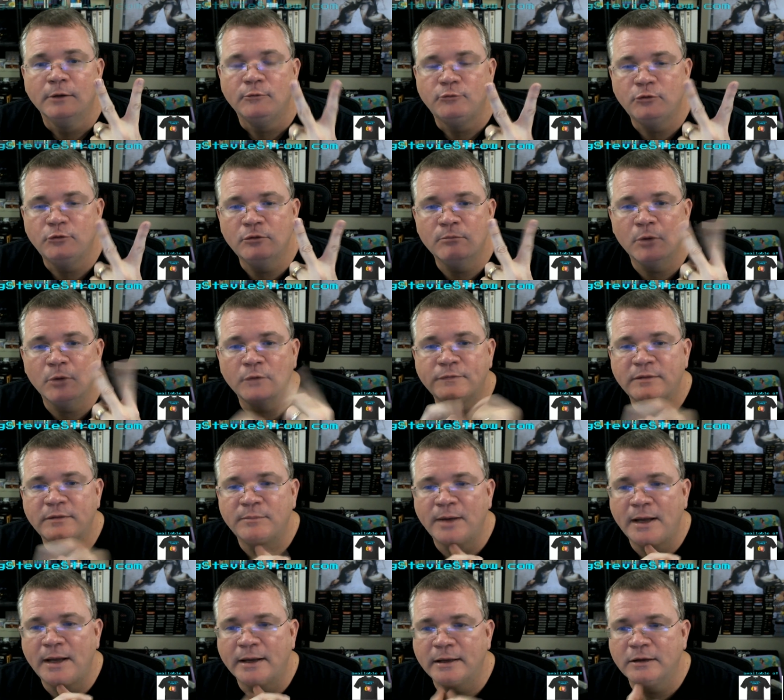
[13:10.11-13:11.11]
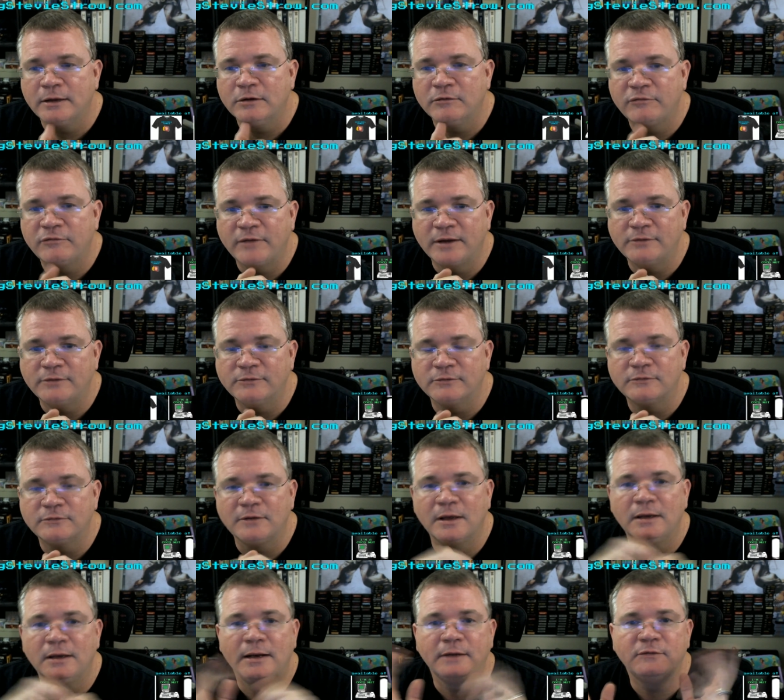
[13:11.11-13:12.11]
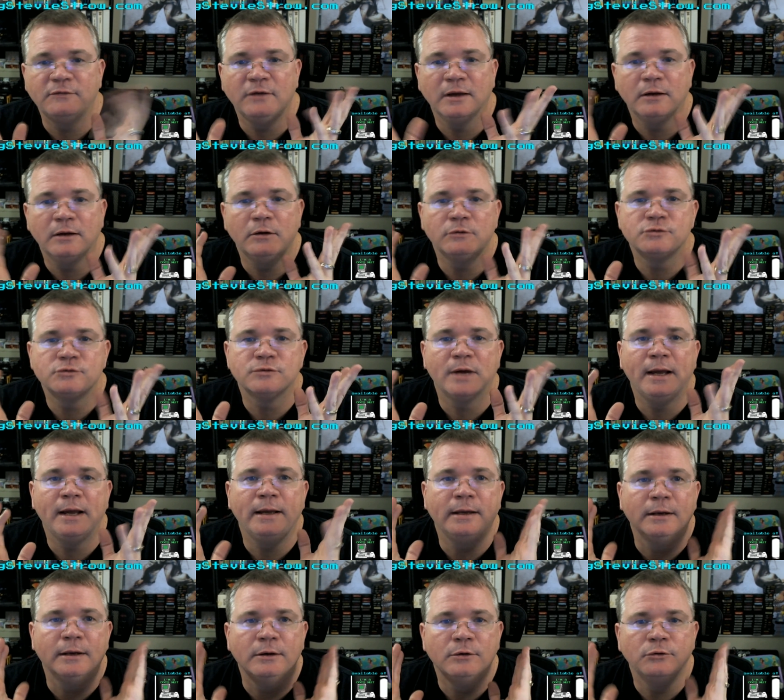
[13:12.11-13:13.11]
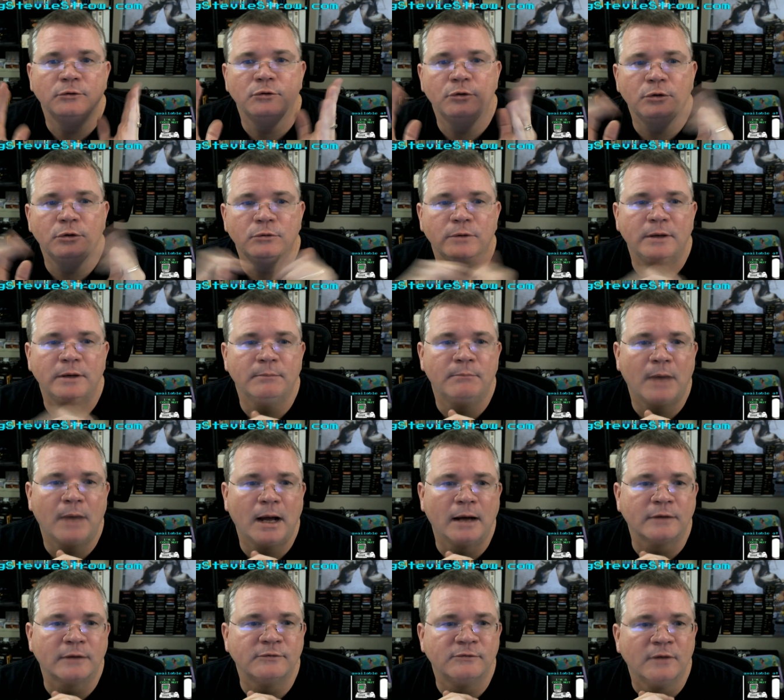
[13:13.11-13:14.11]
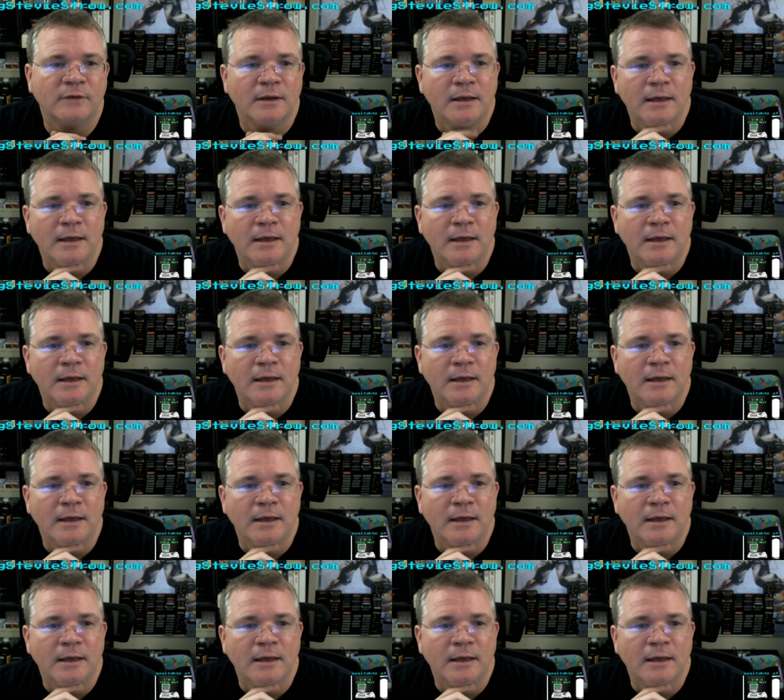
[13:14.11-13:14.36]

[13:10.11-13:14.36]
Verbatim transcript: 2 multi-pack interfaces, and a Tano Dragon new in box.